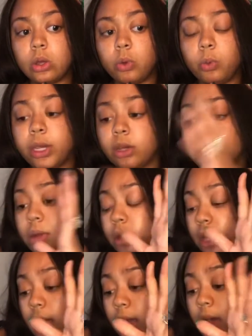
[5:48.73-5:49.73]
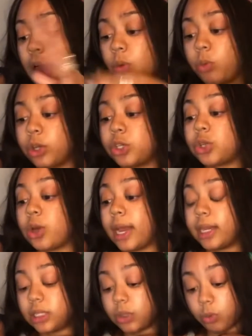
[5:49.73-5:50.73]
We're
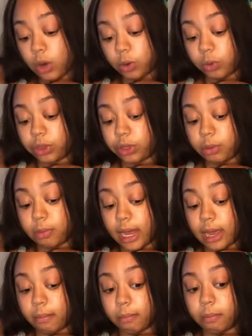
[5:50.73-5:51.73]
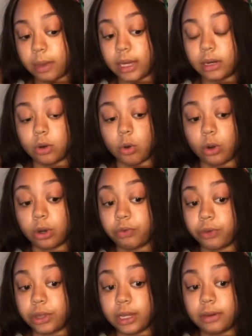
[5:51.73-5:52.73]
trying to work with you, ma'am, but in order
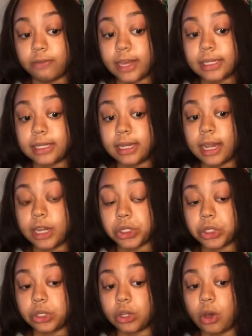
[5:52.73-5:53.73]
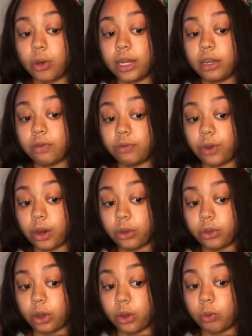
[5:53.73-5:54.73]
for the investigation to go any
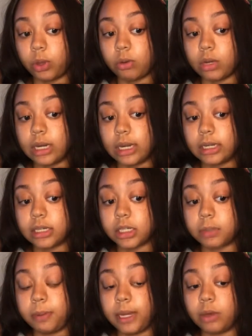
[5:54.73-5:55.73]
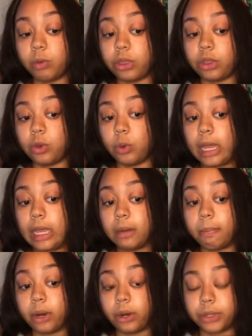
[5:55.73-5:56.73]
further, we would need to speak with you in
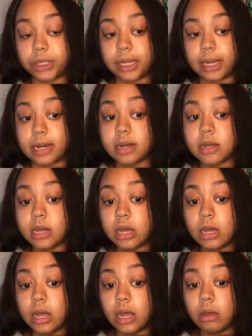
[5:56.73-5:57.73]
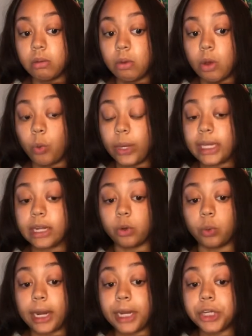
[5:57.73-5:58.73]
person. We can
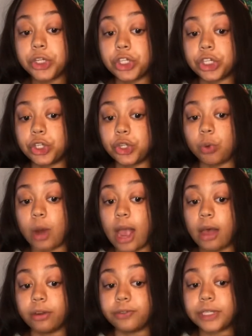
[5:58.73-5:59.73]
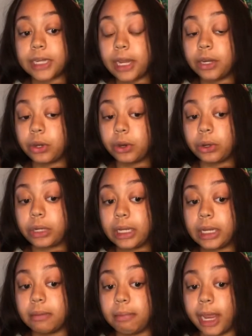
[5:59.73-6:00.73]
arrange, since you are out of state, currently
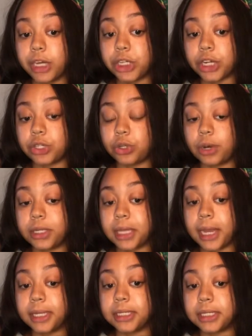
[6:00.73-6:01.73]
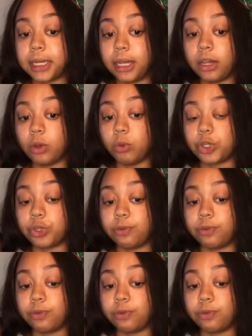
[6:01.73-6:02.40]
in Manchester, as I can see here, which you